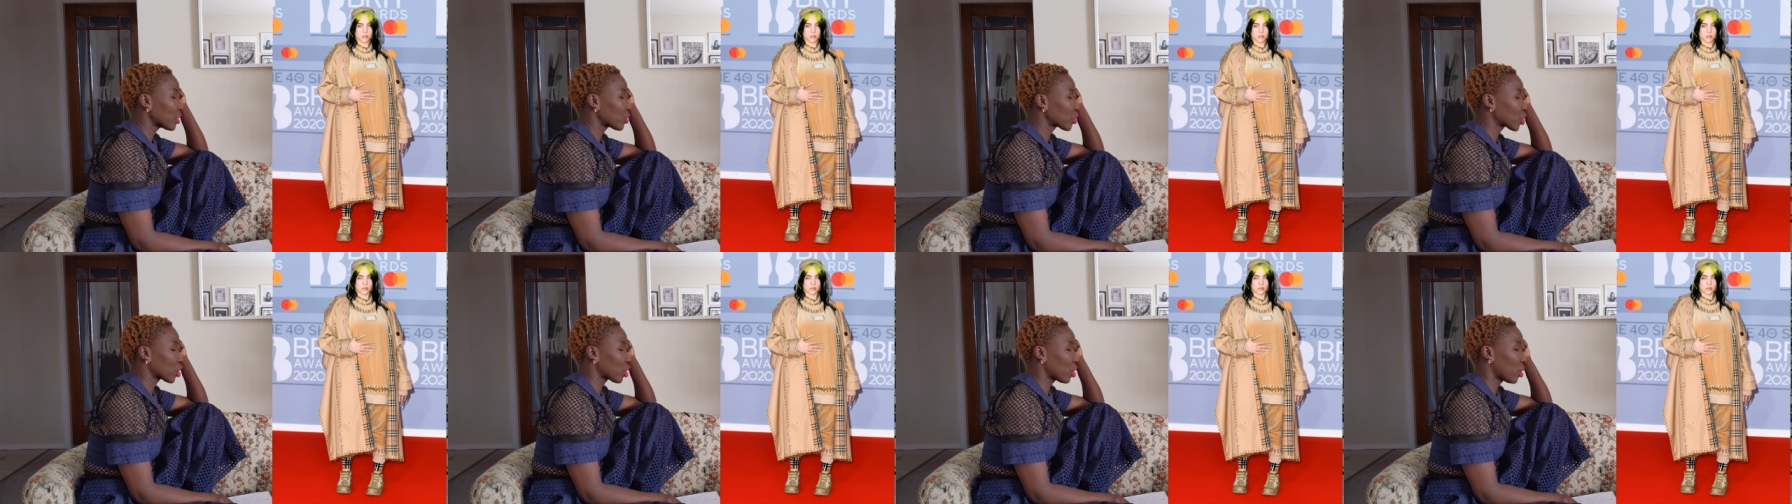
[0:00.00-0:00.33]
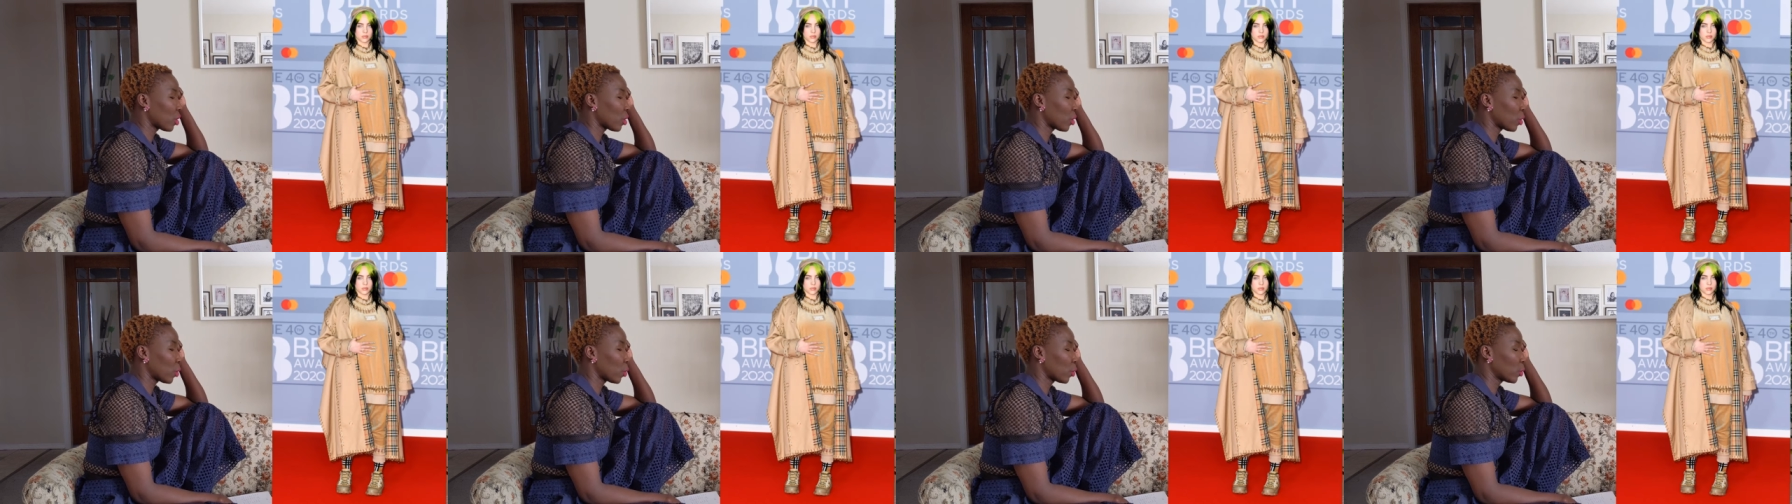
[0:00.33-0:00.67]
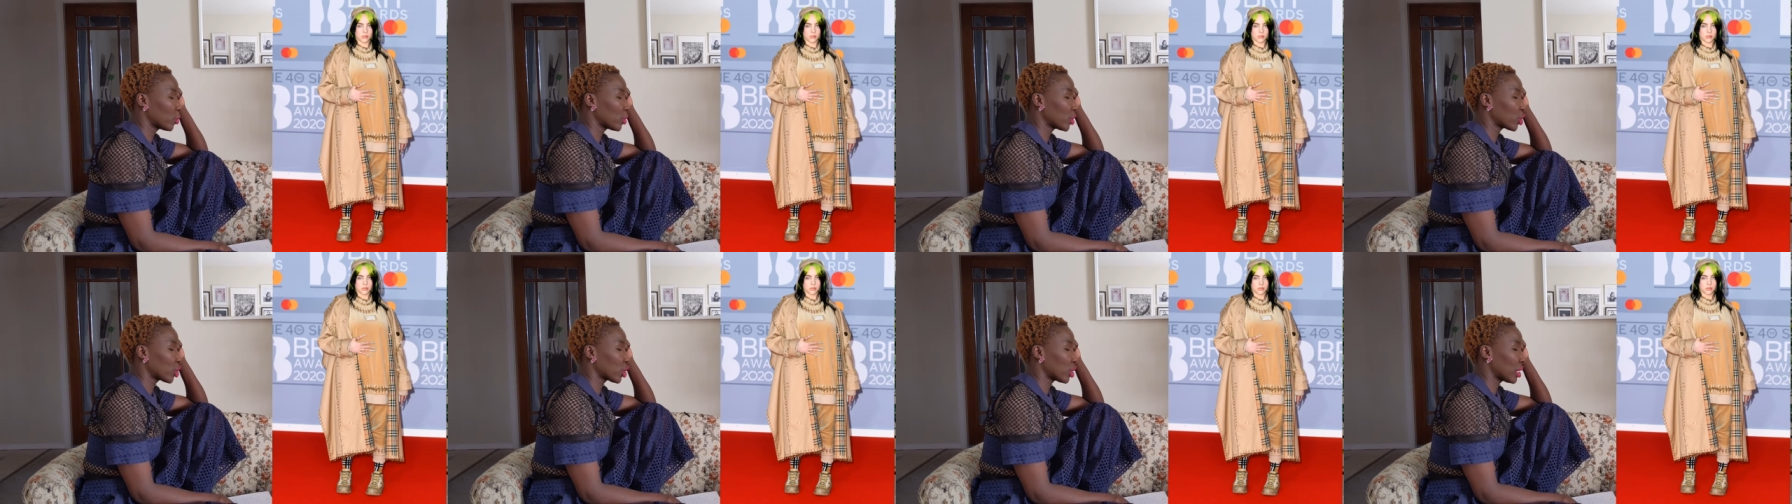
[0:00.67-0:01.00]

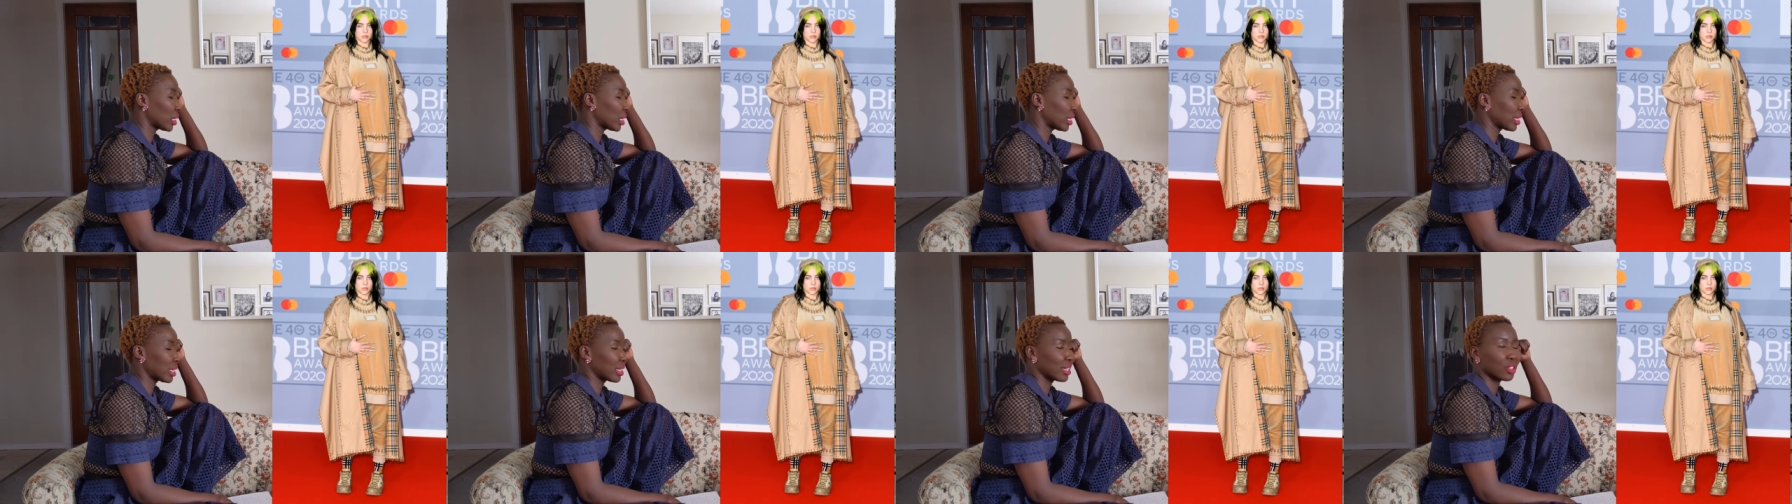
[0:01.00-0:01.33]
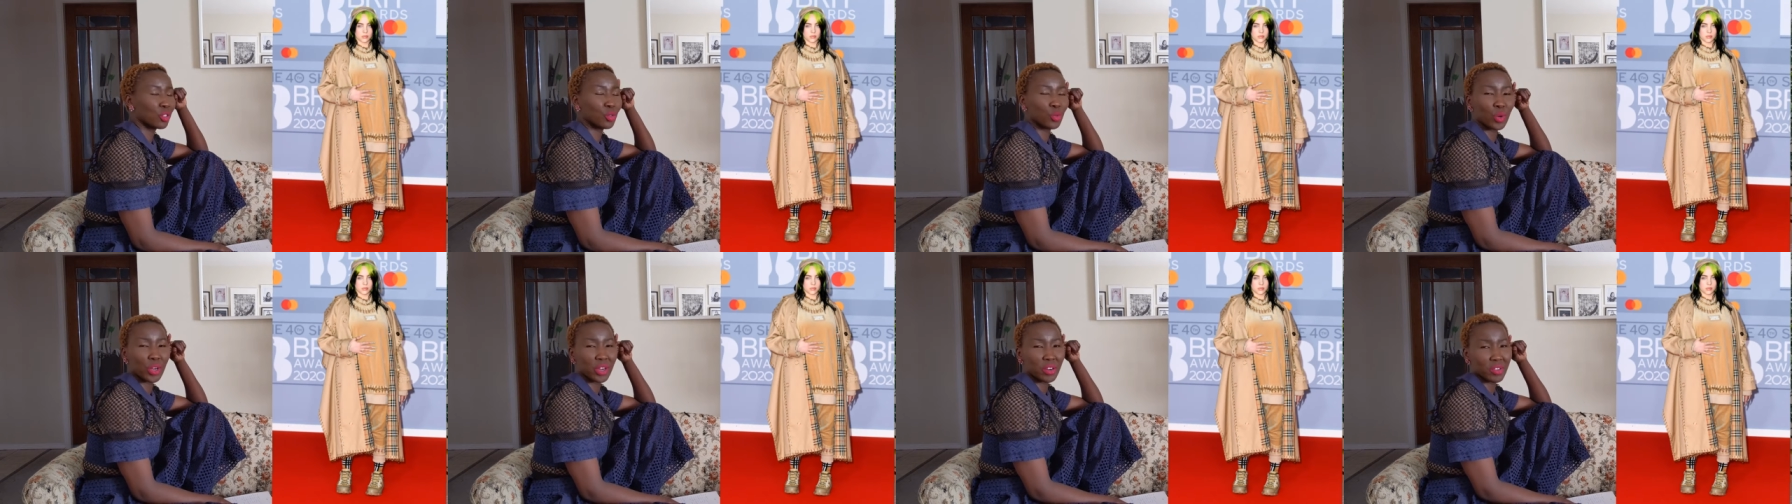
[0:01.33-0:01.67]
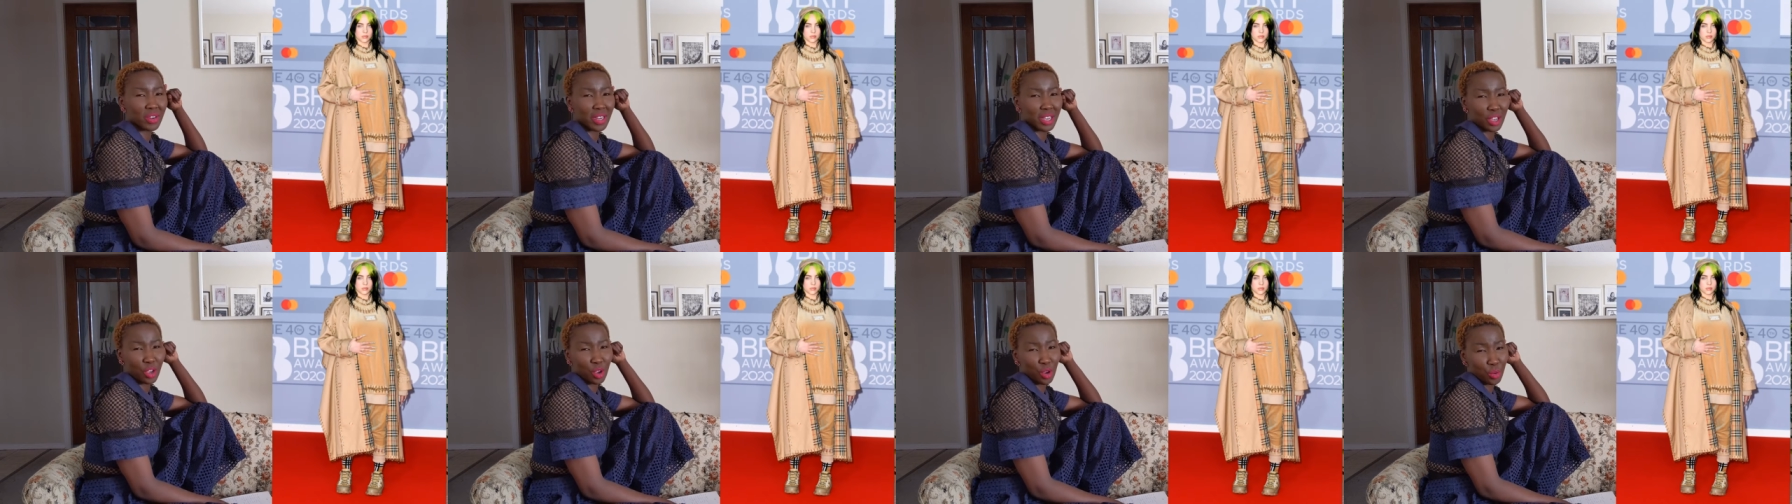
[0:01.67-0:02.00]
So she is
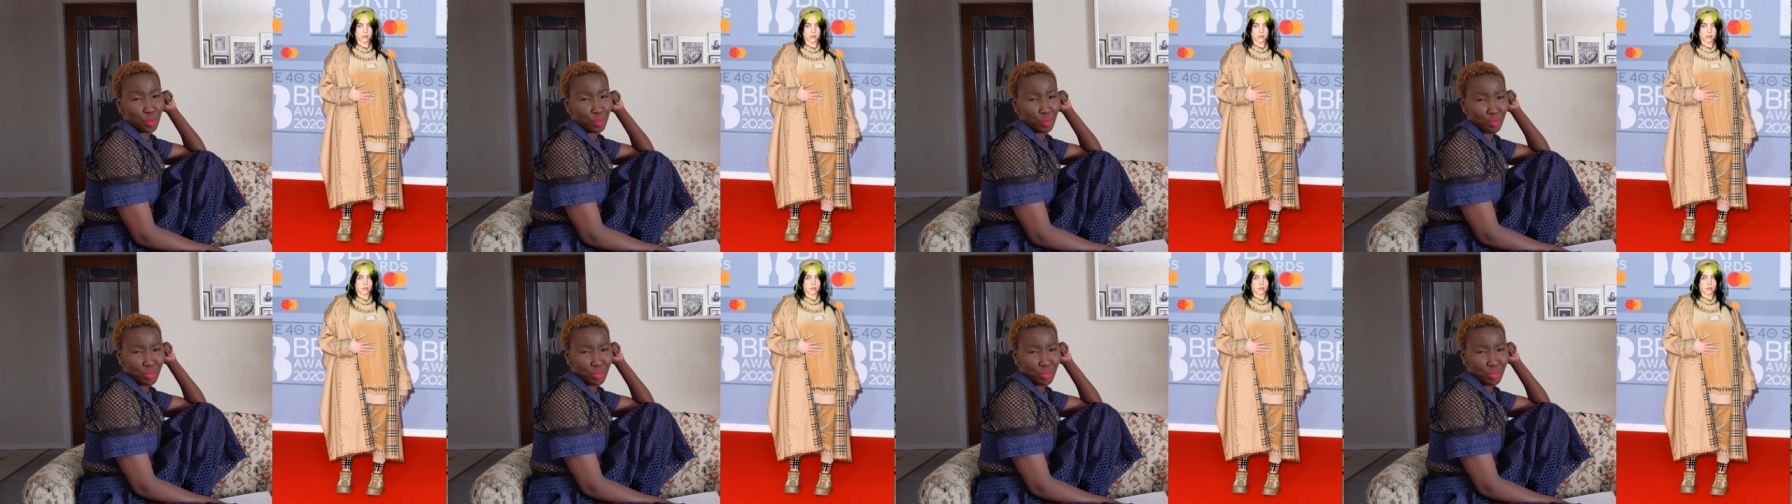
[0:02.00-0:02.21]
wearing